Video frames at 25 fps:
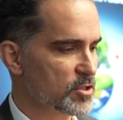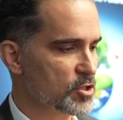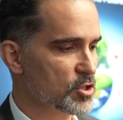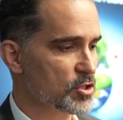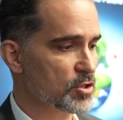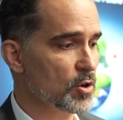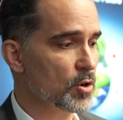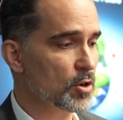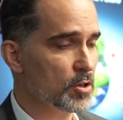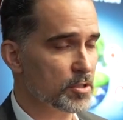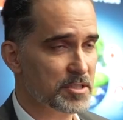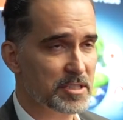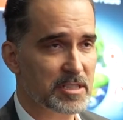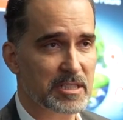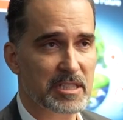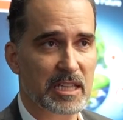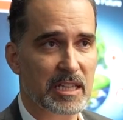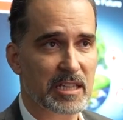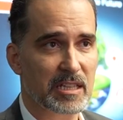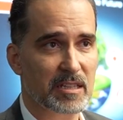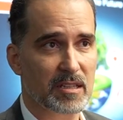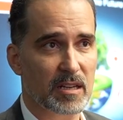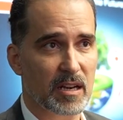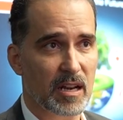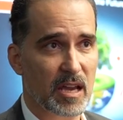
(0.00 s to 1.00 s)

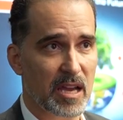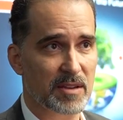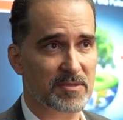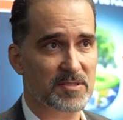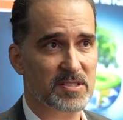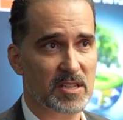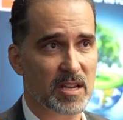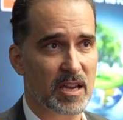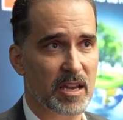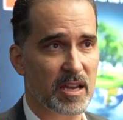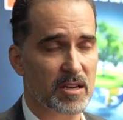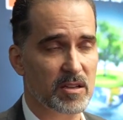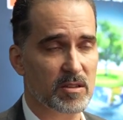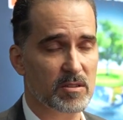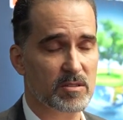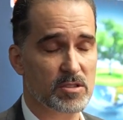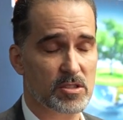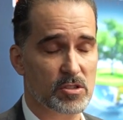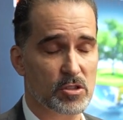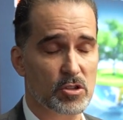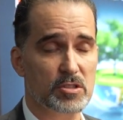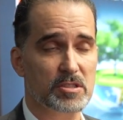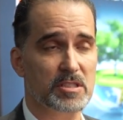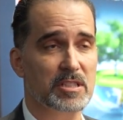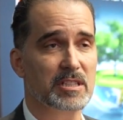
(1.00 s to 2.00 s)
shortening the life cycle,
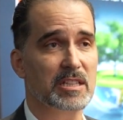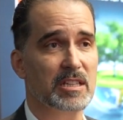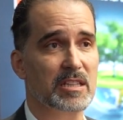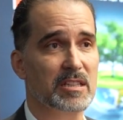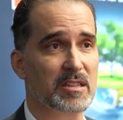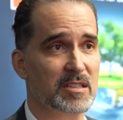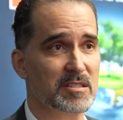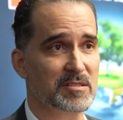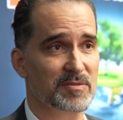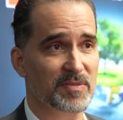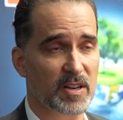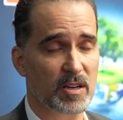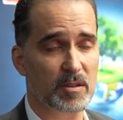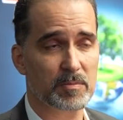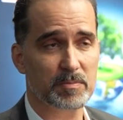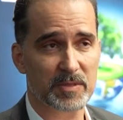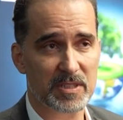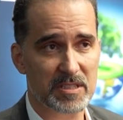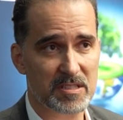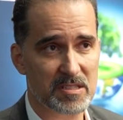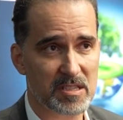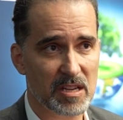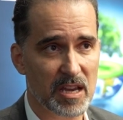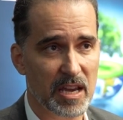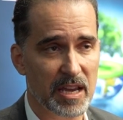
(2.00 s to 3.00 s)
shortening the
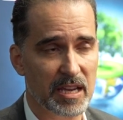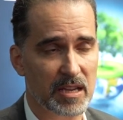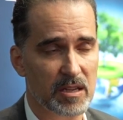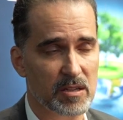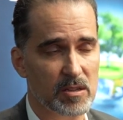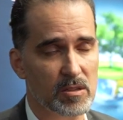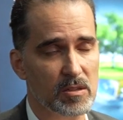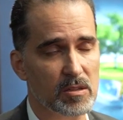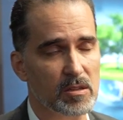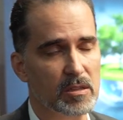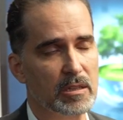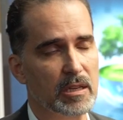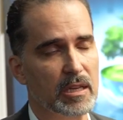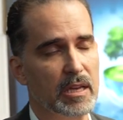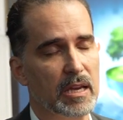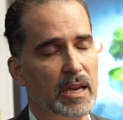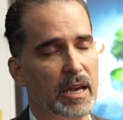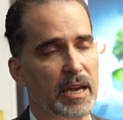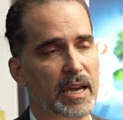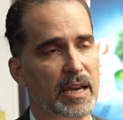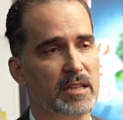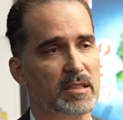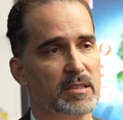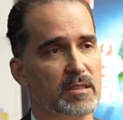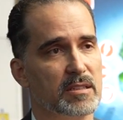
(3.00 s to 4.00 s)
development cycle,
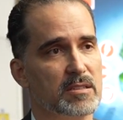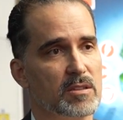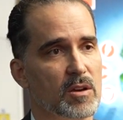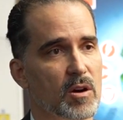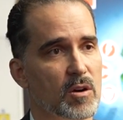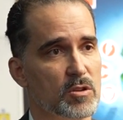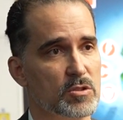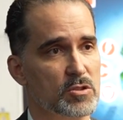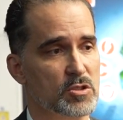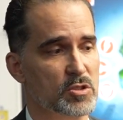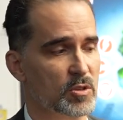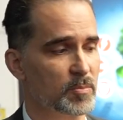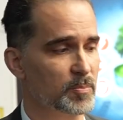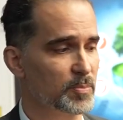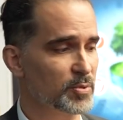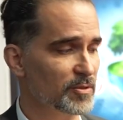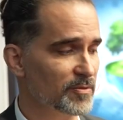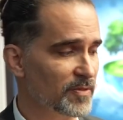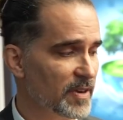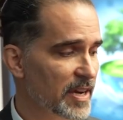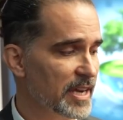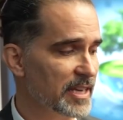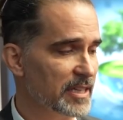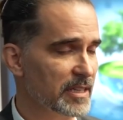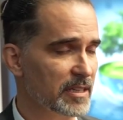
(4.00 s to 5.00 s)
and also
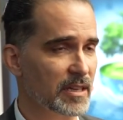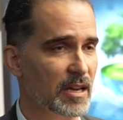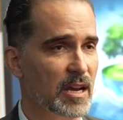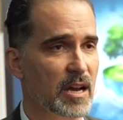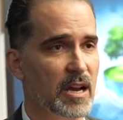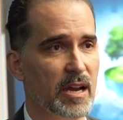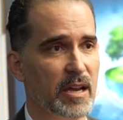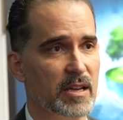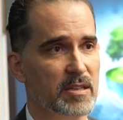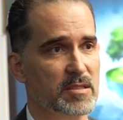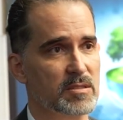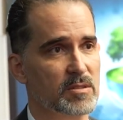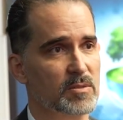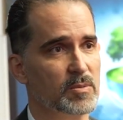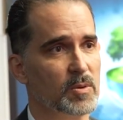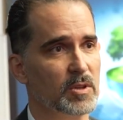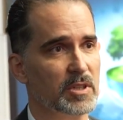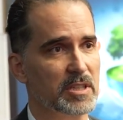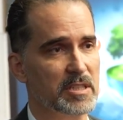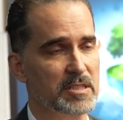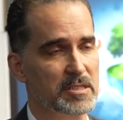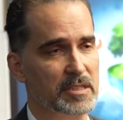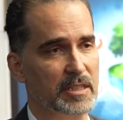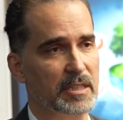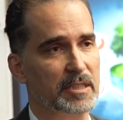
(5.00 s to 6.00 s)
providing highest
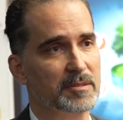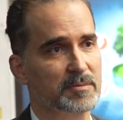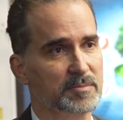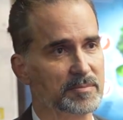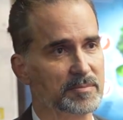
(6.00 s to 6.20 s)
quality.